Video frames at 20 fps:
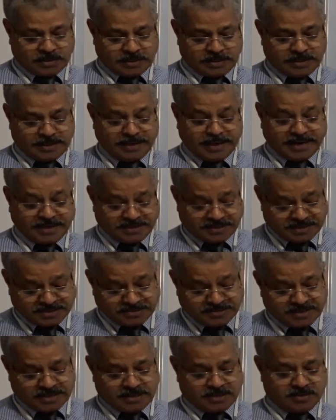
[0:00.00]

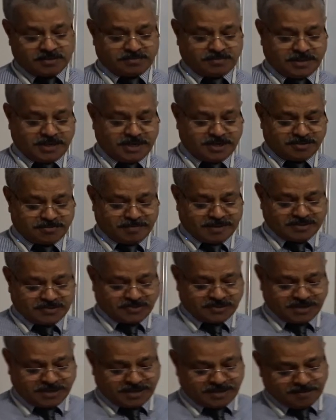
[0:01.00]
nightingale he is
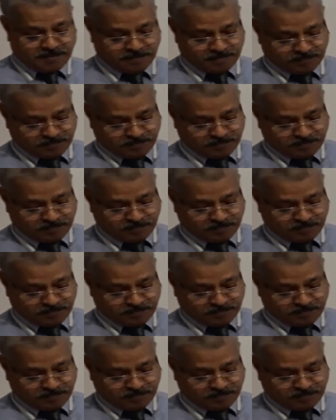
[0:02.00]
mentioning,